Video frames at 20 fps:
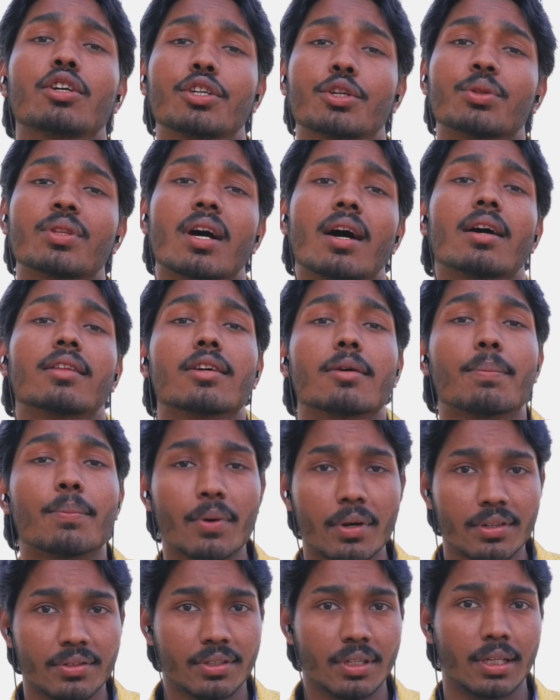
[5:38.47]
good to the other
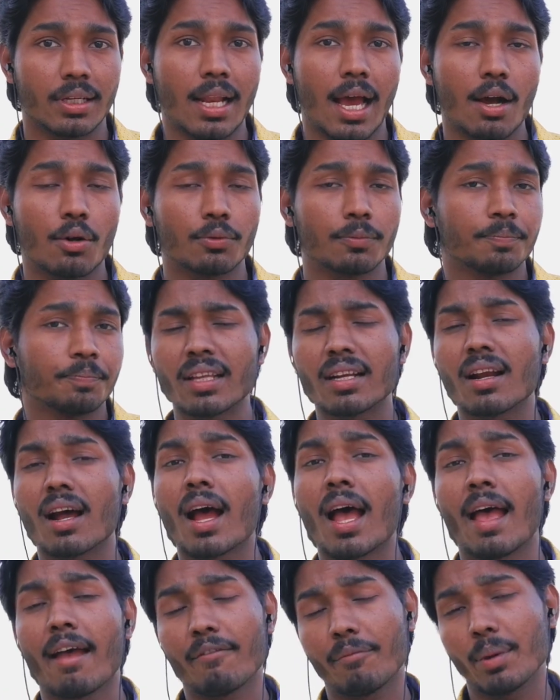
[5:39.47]
person. Now, there
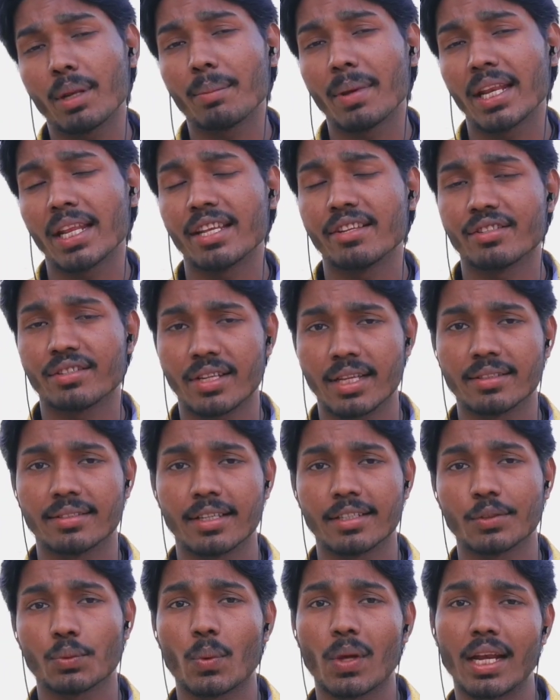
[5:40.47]
have been many
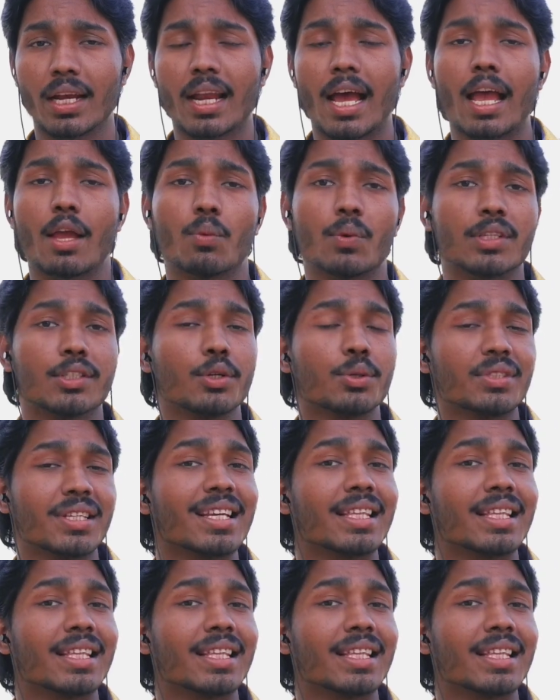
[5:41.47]
instances wherein I was